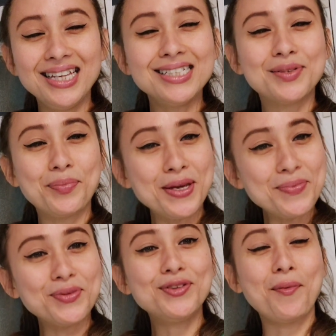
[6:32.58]
These
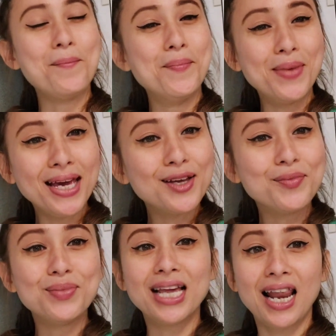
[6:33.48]
people make
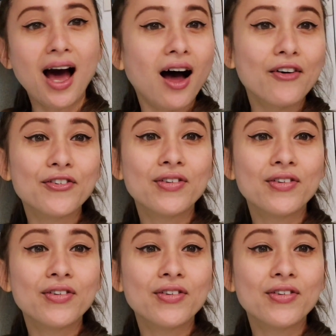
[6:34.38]
me laugh.